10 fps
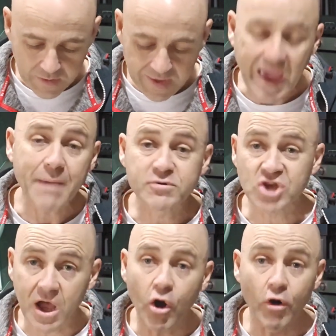
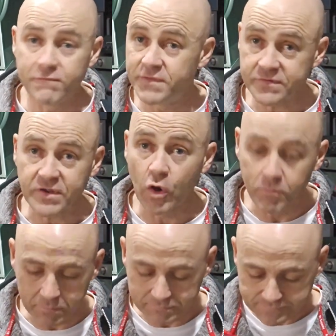capture of this
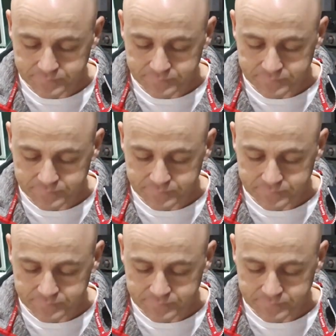album.